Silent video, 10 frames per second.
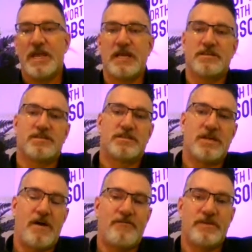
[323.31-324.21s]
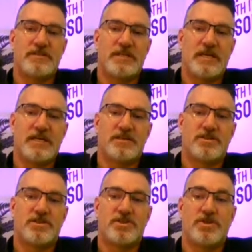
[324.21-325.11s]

As tough as it is